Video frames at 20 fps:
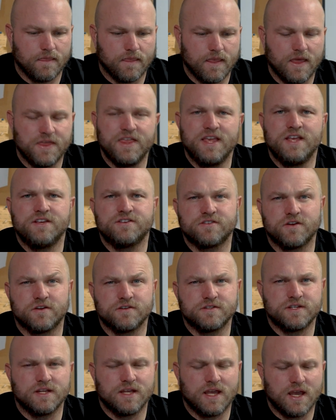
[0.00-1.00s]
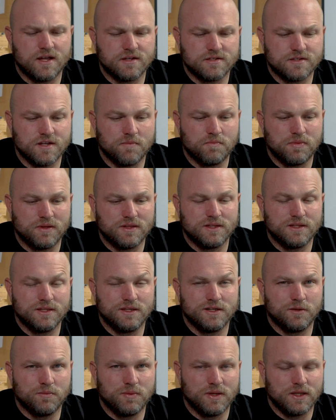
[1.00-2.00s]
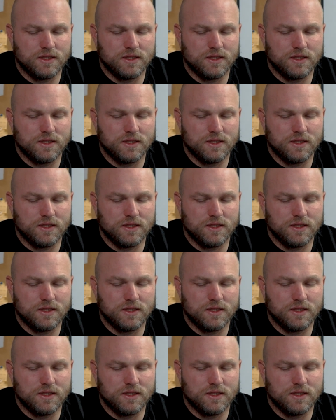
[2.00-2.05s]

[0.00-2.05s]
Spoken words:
I think he starts to gas up a little bit